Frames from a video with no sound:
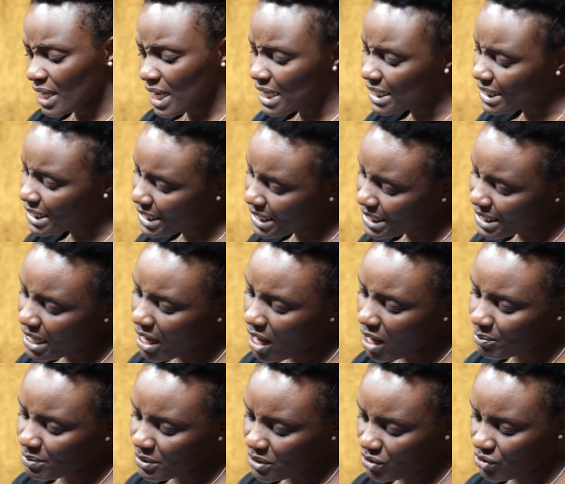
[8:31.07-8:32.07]
And this
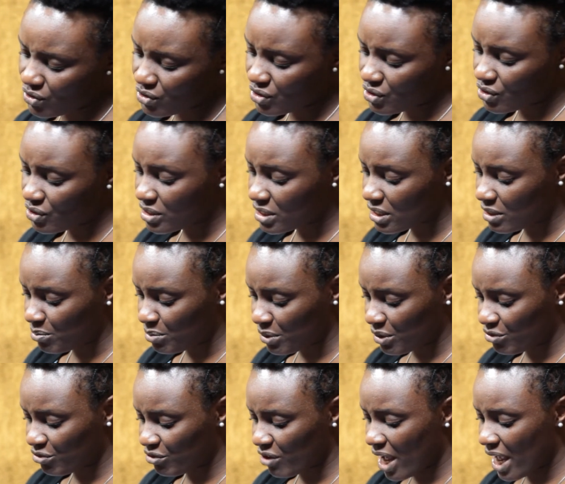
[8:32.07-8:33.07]
helps us to
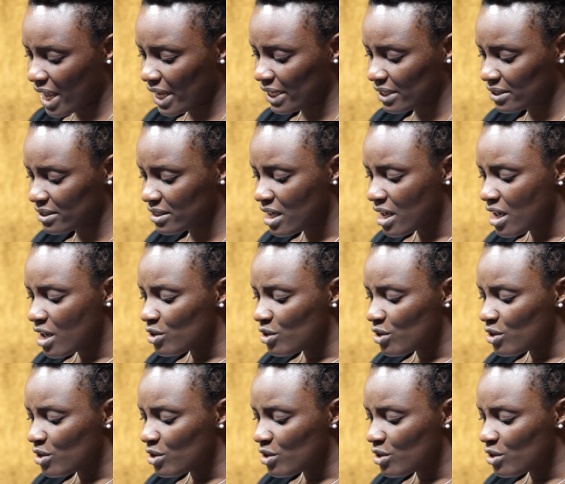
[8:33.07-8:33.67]
simplify it.